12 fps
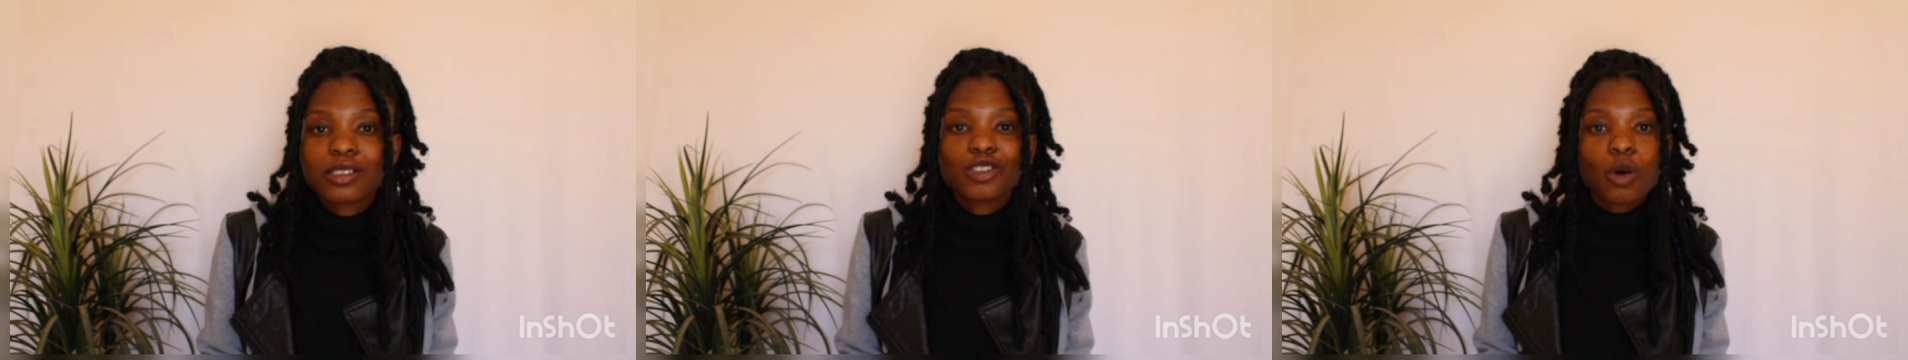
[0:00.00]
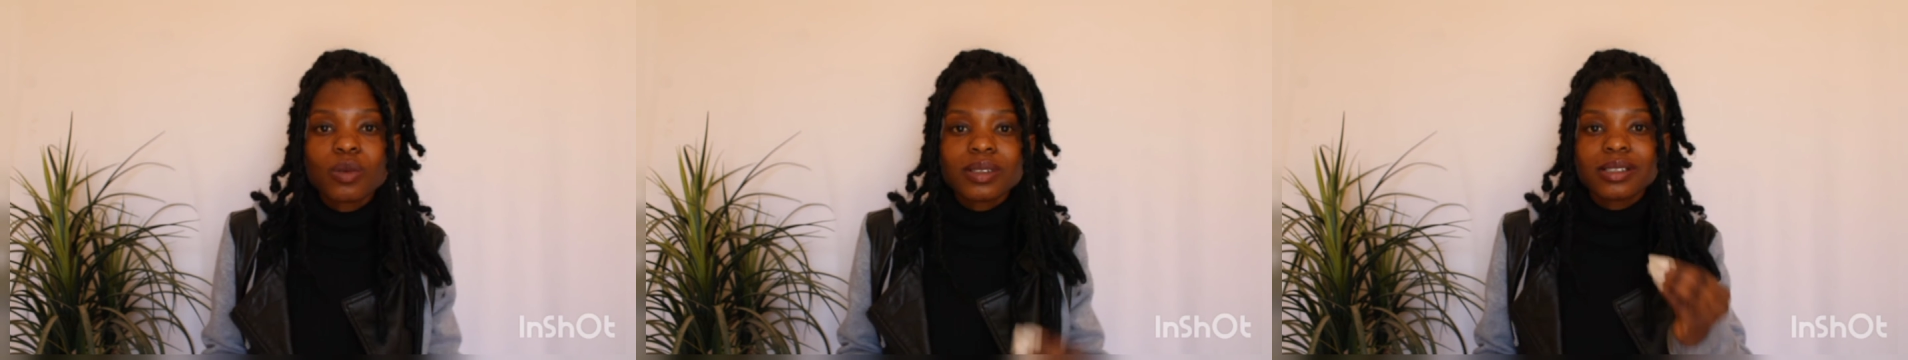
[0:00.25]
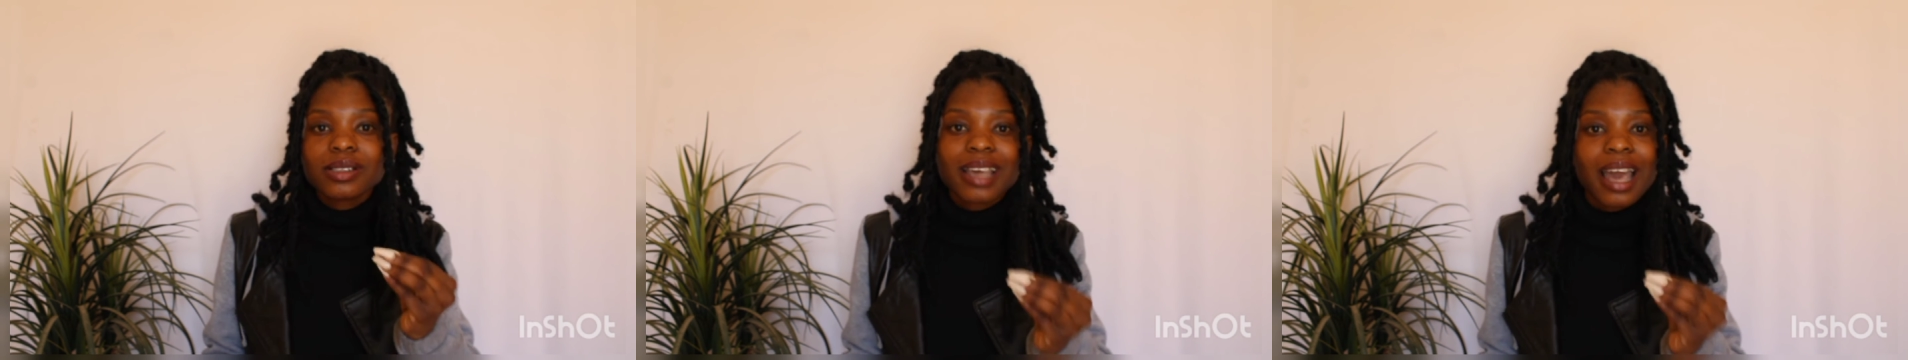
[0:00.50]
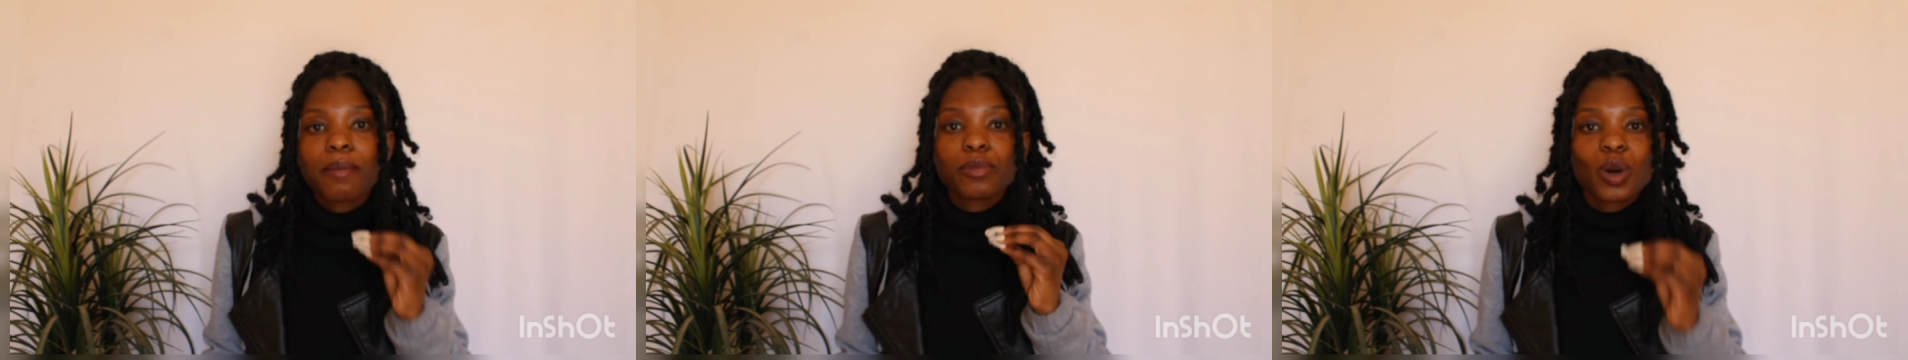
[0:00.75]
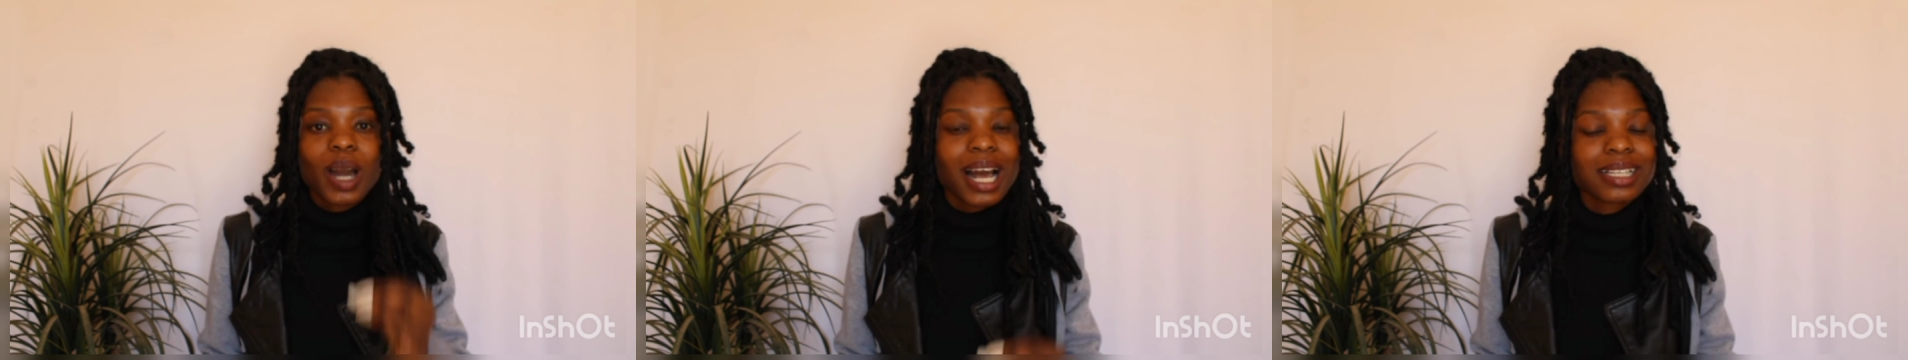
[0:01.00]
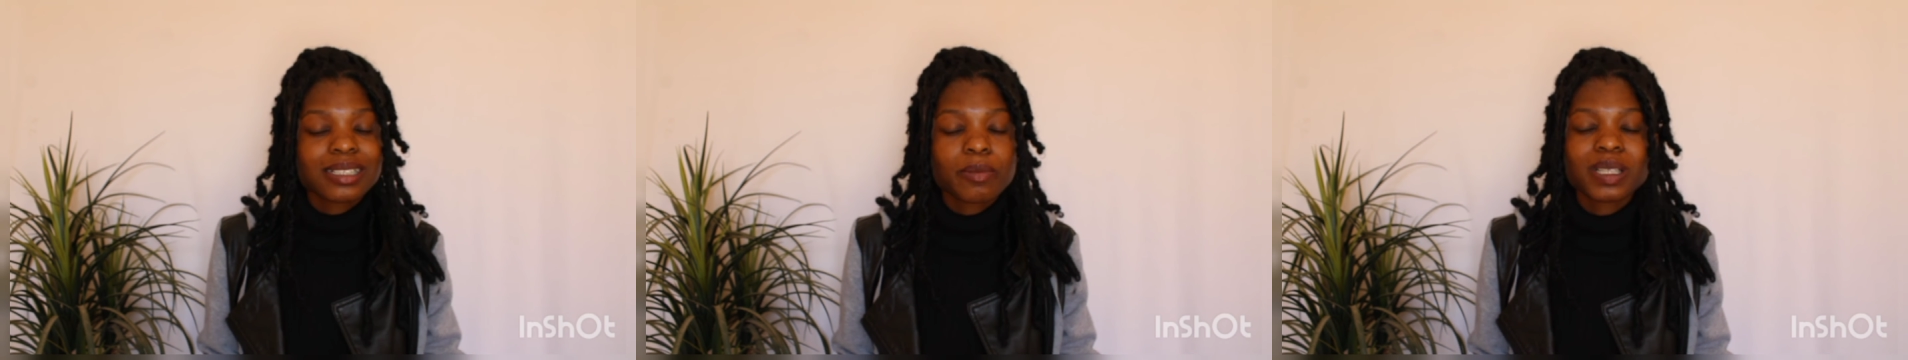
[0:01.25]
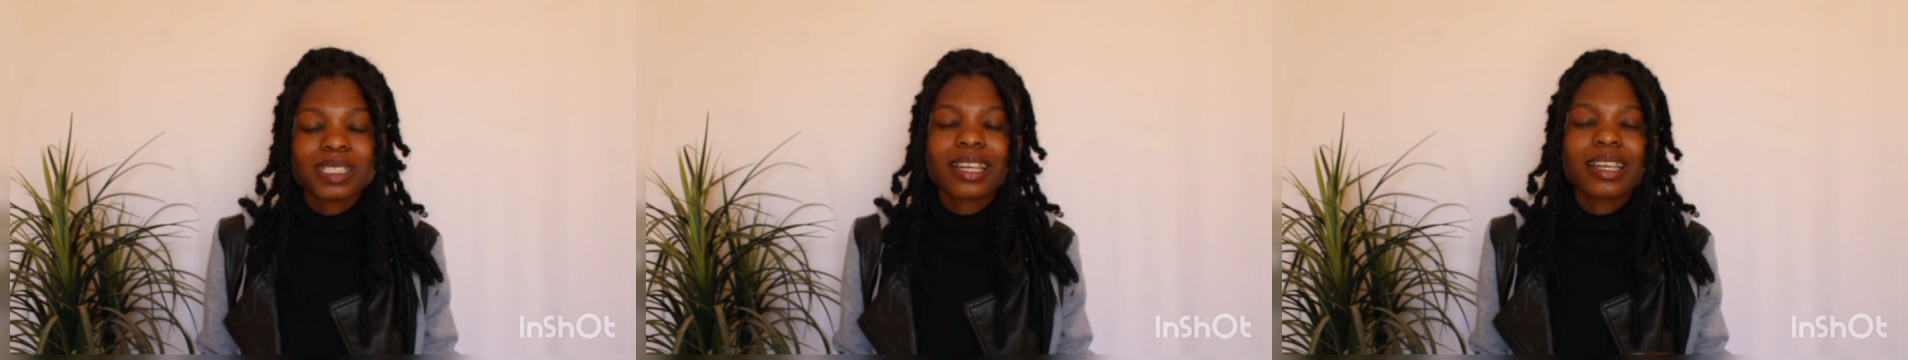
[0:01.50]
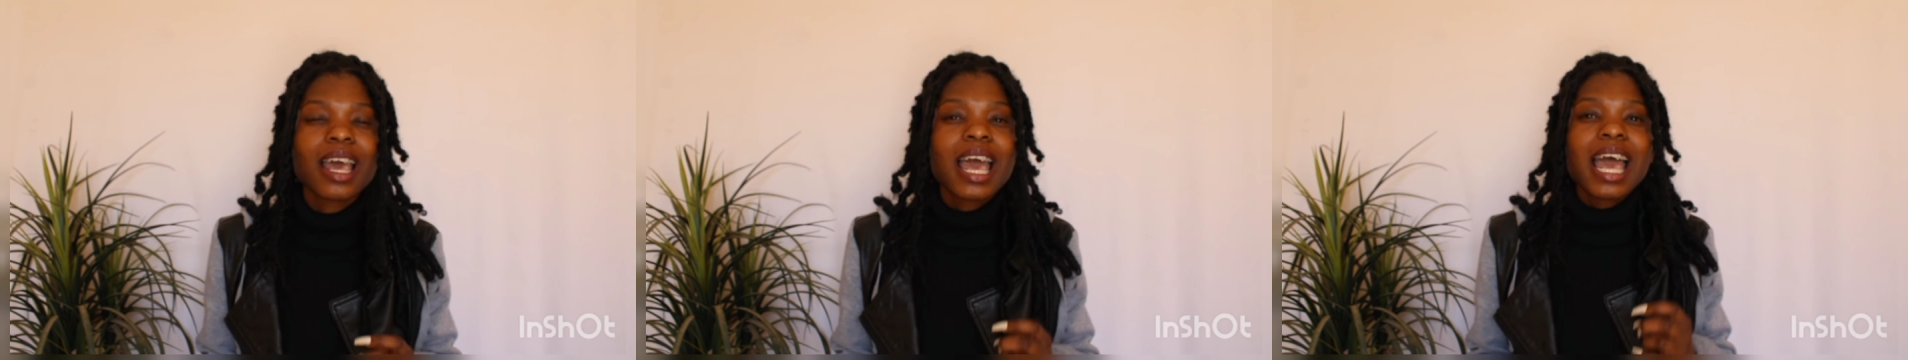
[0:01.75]
Don't scam your customers.
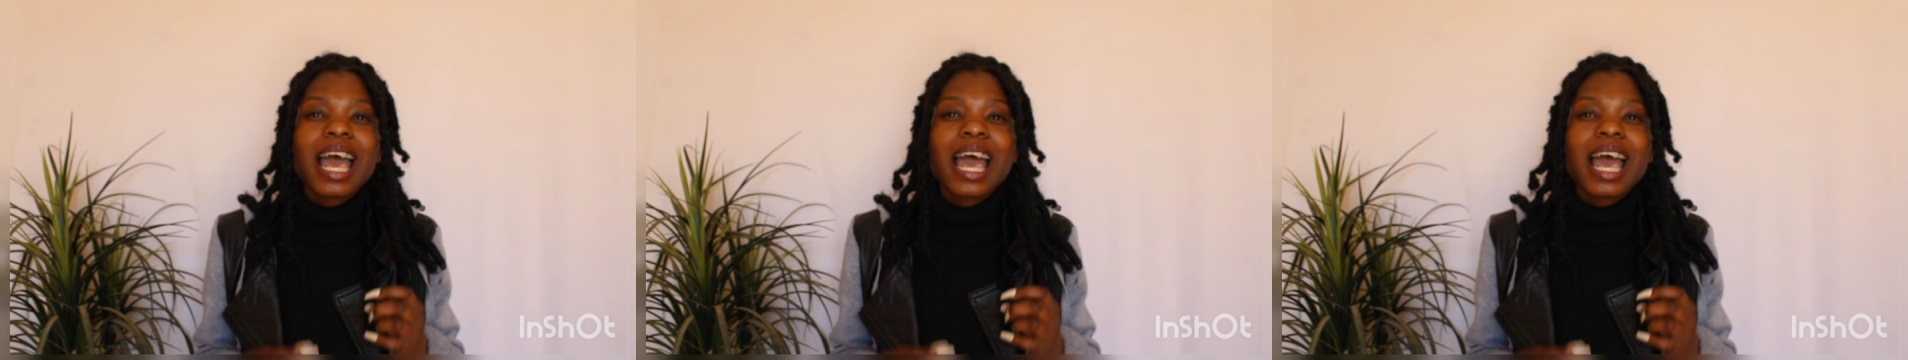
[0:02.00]
And